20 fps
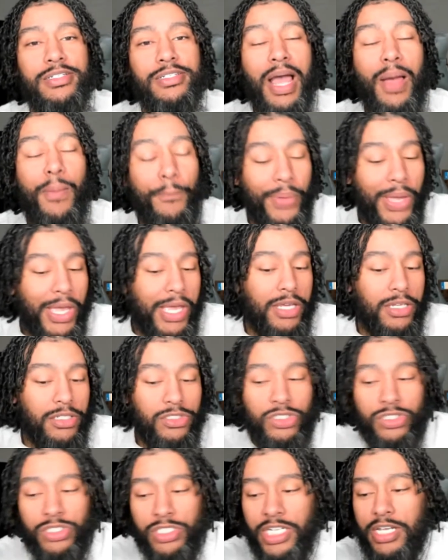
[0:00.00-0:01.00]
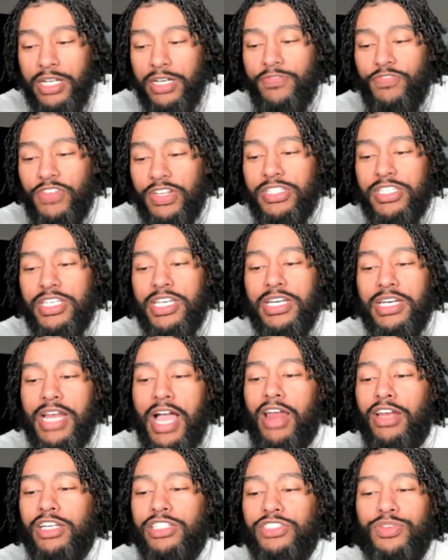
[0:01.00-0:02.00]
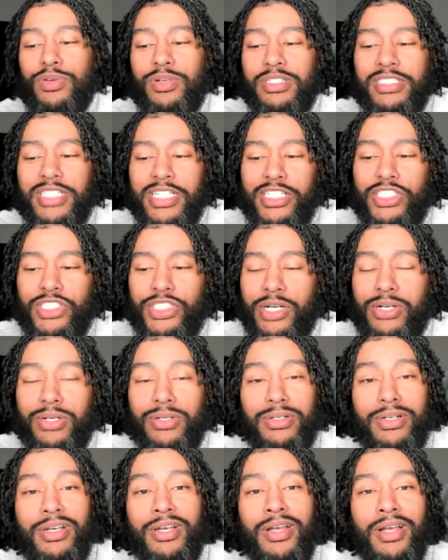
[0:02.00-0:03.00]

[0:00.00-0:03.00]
I'm paying $10, $15 for a t-shirt.